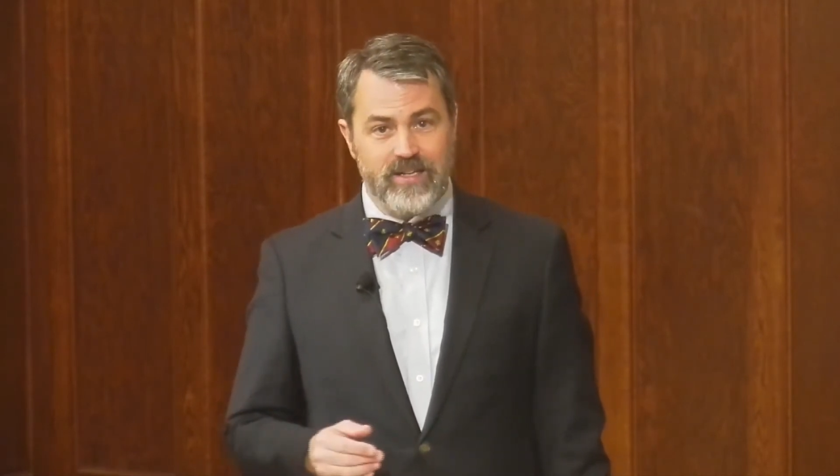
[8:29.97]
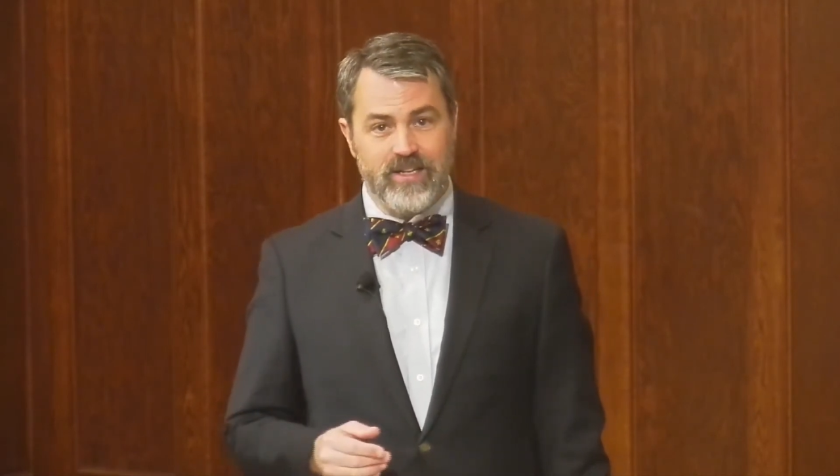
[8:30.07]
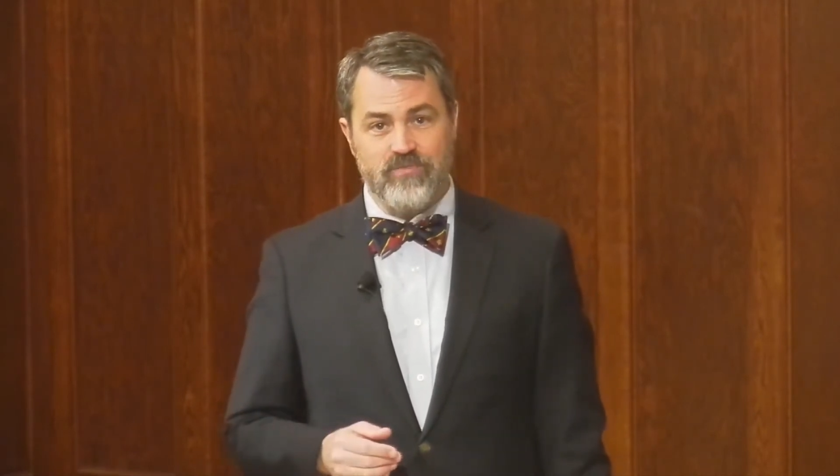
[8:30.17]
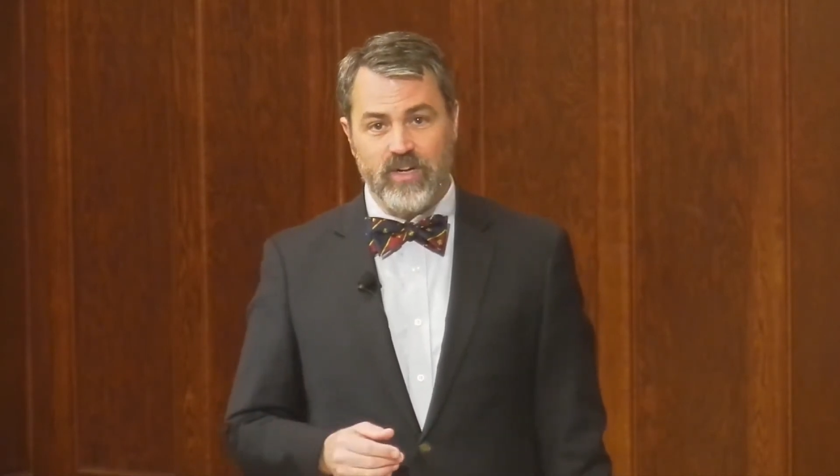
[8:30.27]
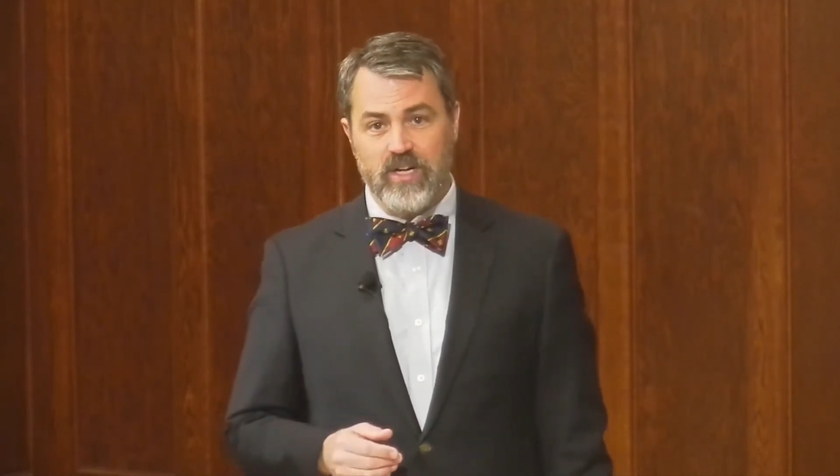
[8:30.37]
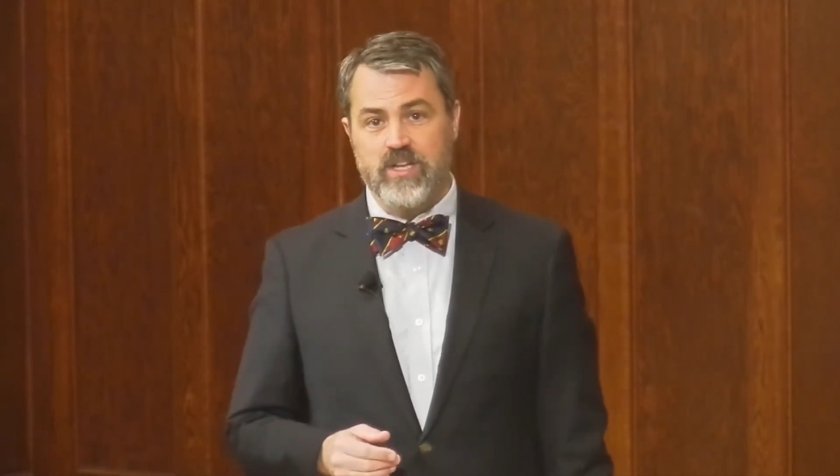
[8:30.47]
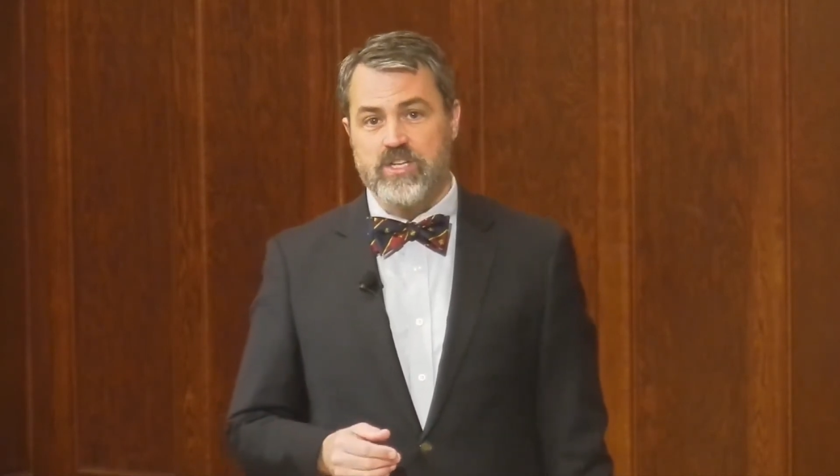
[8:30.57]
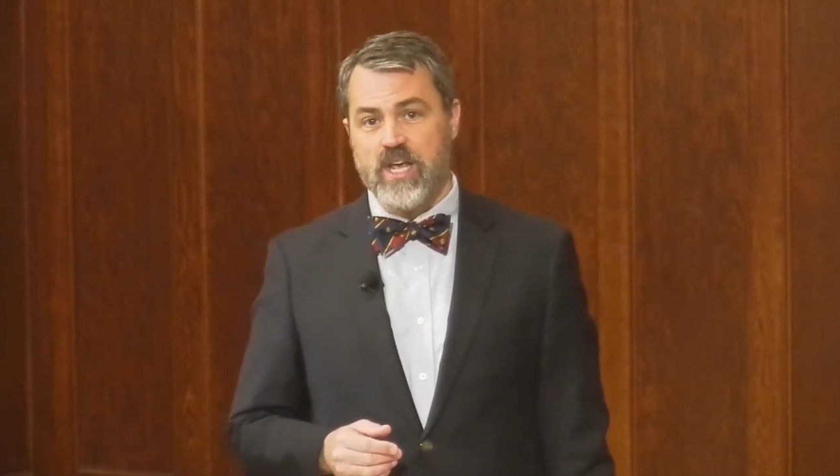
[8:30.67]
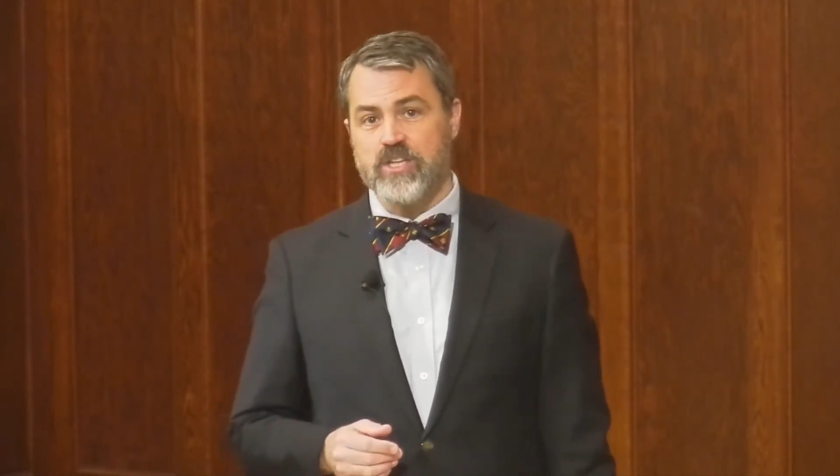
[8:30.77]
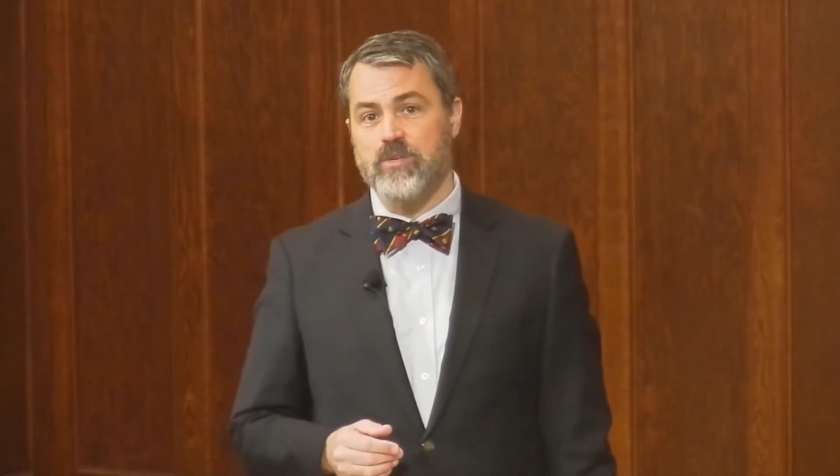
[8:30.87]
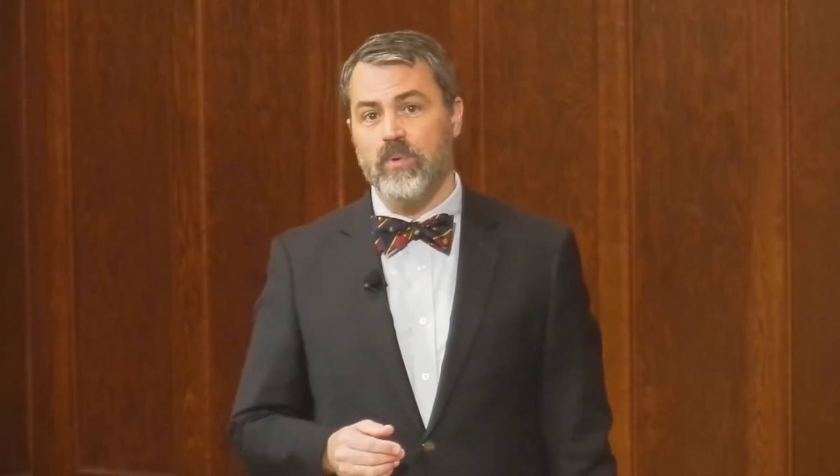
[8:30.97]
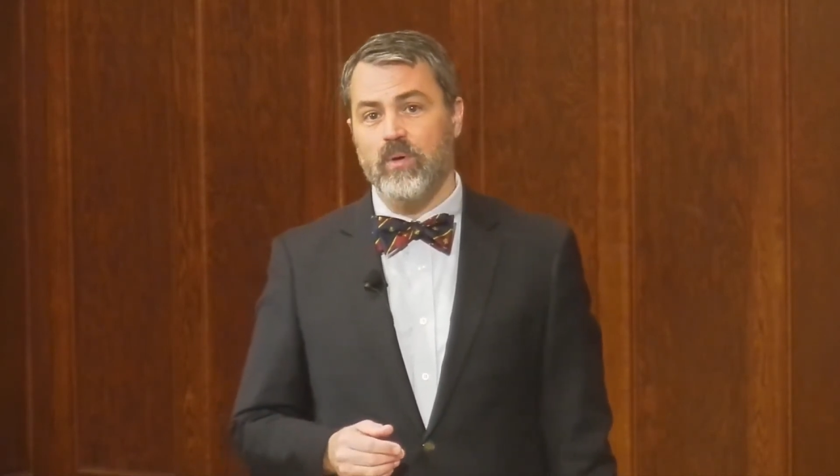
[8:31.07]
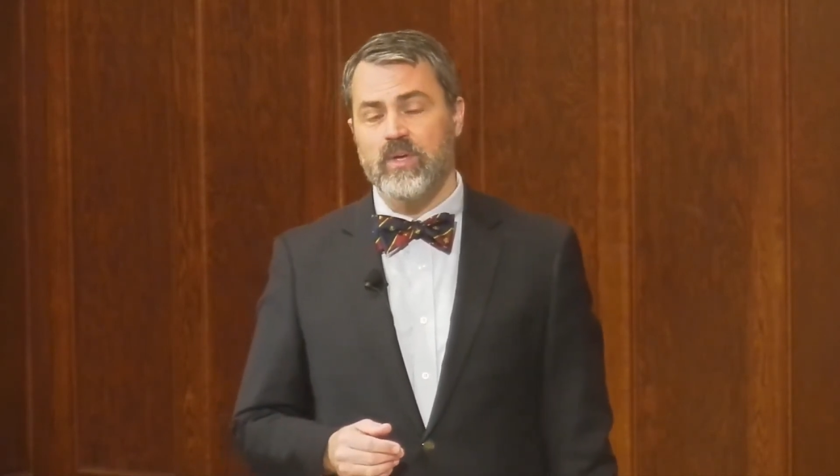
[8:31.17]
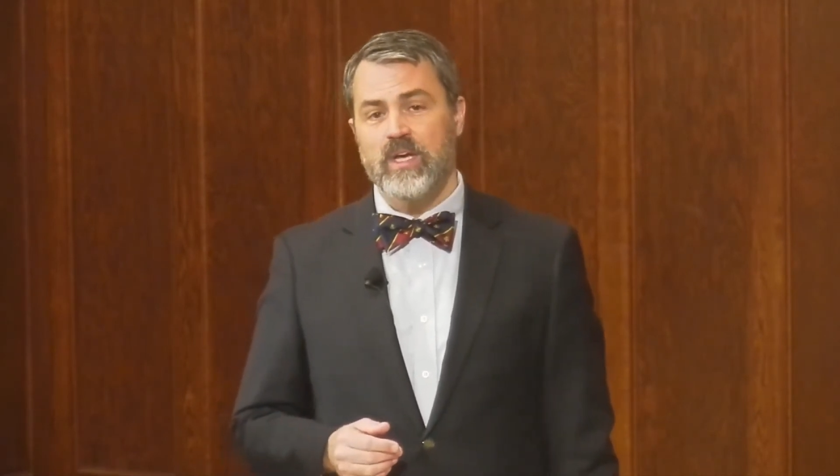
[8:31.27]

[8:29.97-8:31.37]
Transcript: It's very accessible.